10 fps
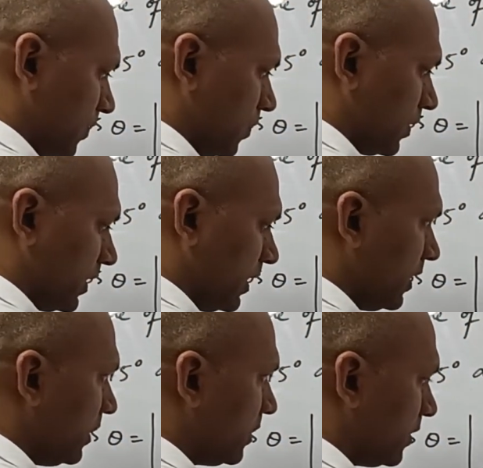
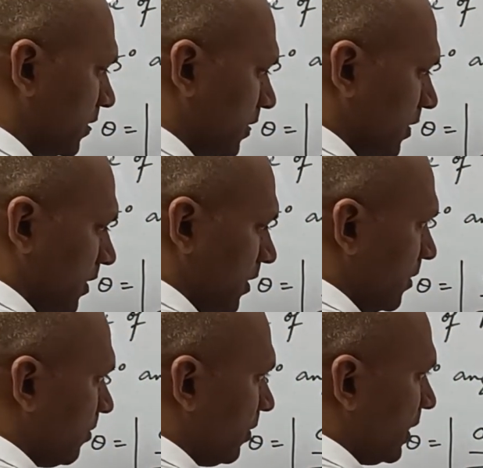4k
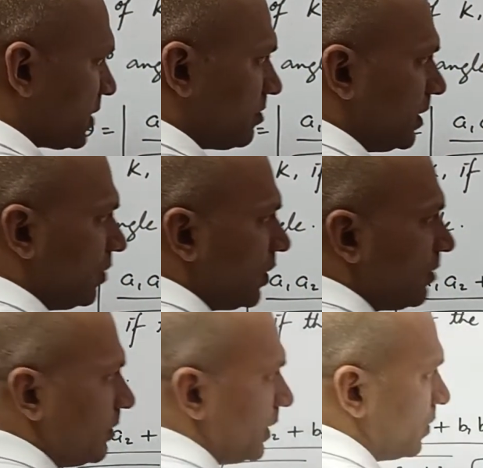plus
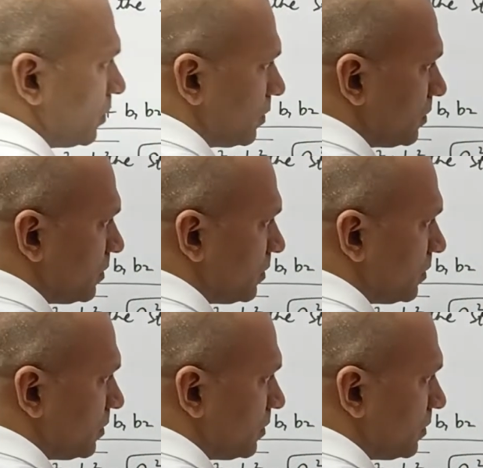b1, b2